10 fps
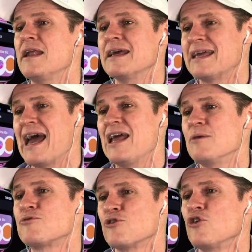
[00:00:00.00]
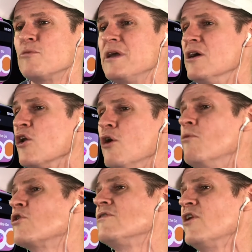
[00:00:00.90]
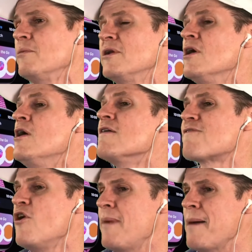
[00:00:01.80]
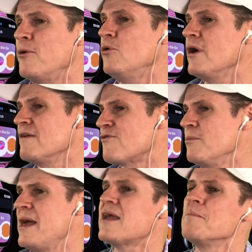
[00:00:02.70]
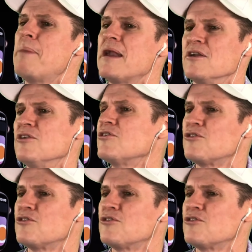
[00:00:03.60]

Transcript: And again, I'm sure there'll be a lot more development from Apple and from their competitors,